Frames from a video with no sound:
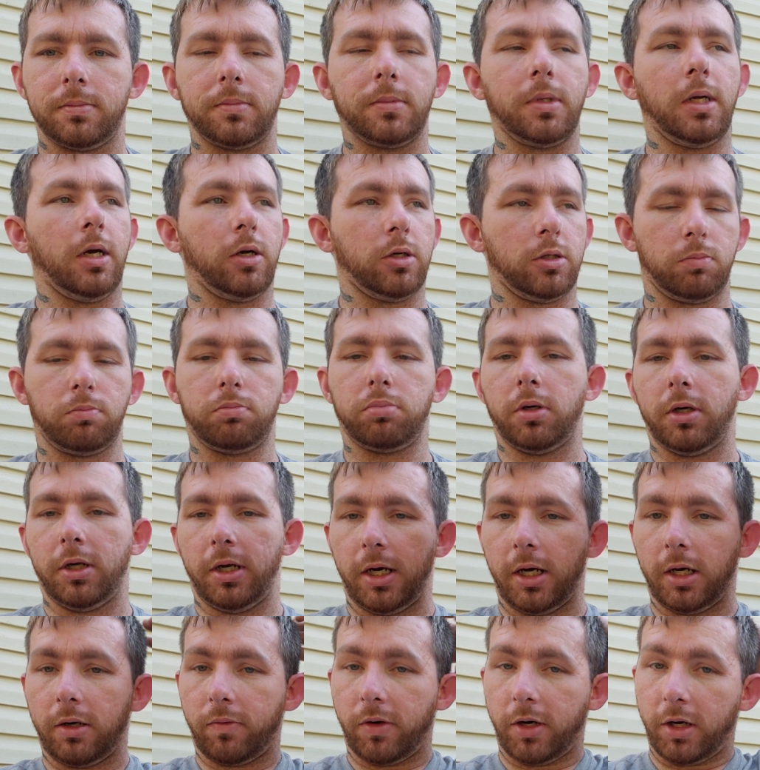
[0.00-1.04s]
I was pretty
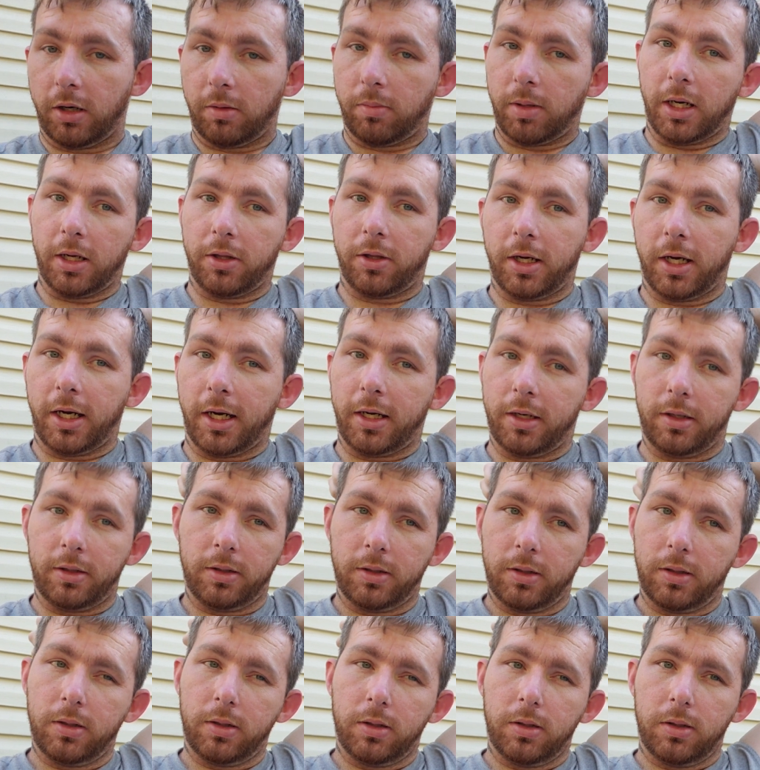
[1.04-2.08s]
aggravated about that.
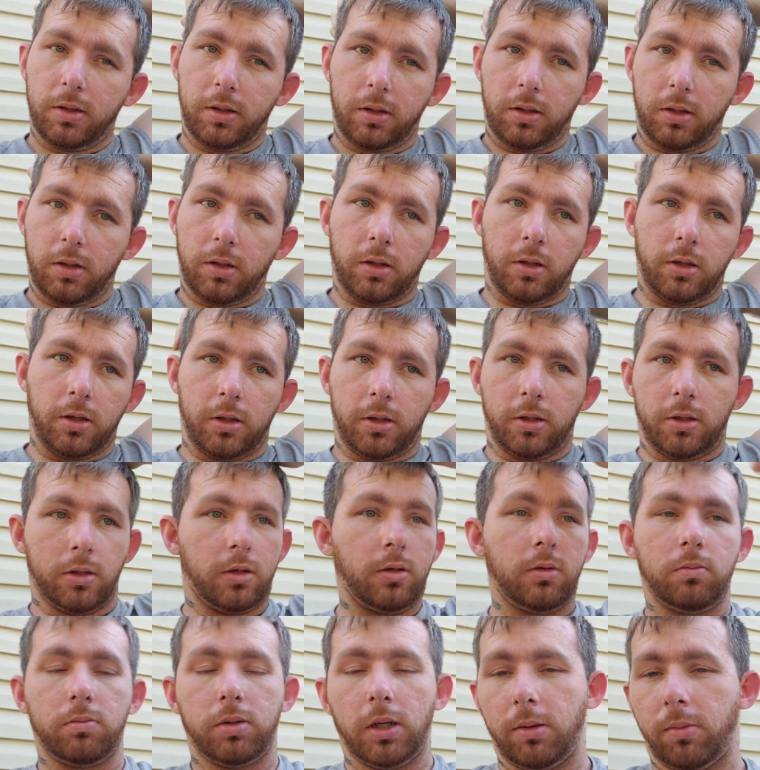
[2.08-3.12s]

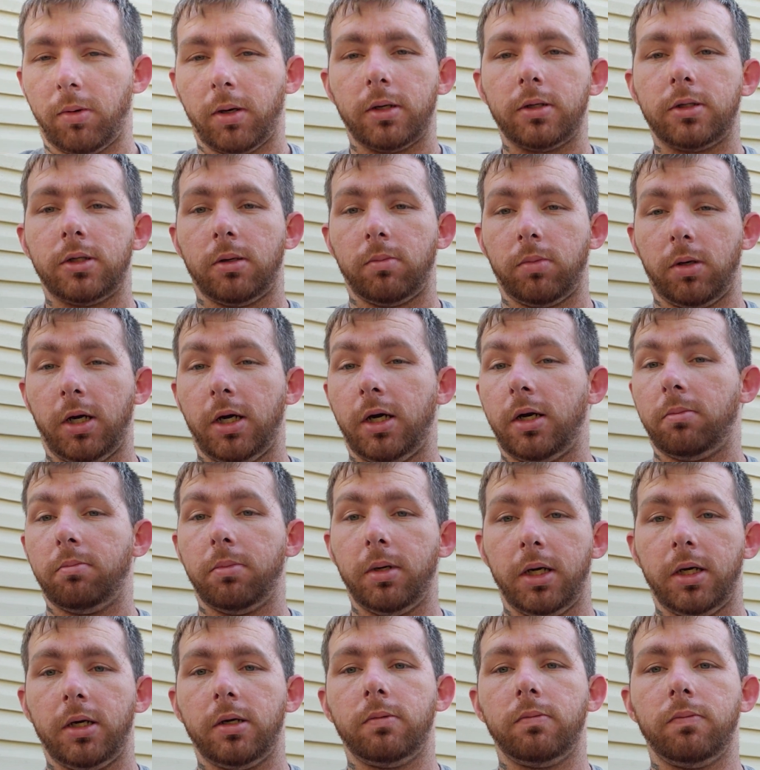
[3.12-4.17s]
Probably some kind of
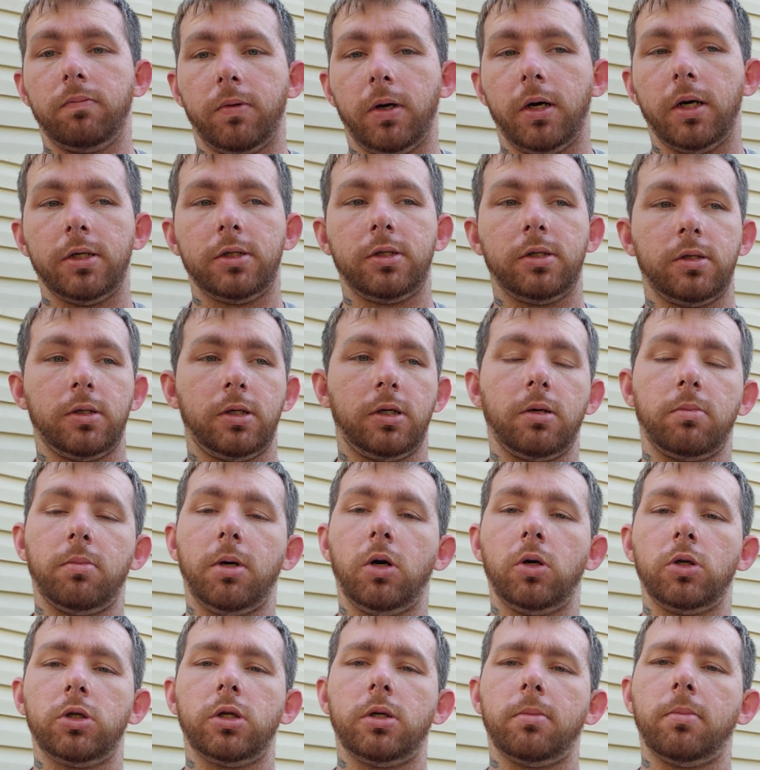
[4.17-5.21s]
big fuss and
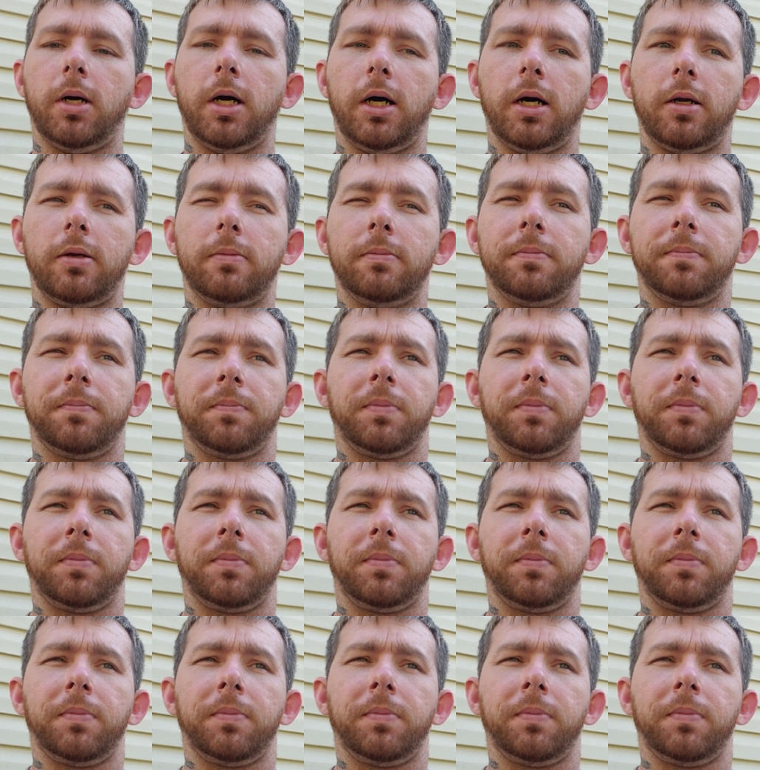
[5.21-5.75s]
commotion about it.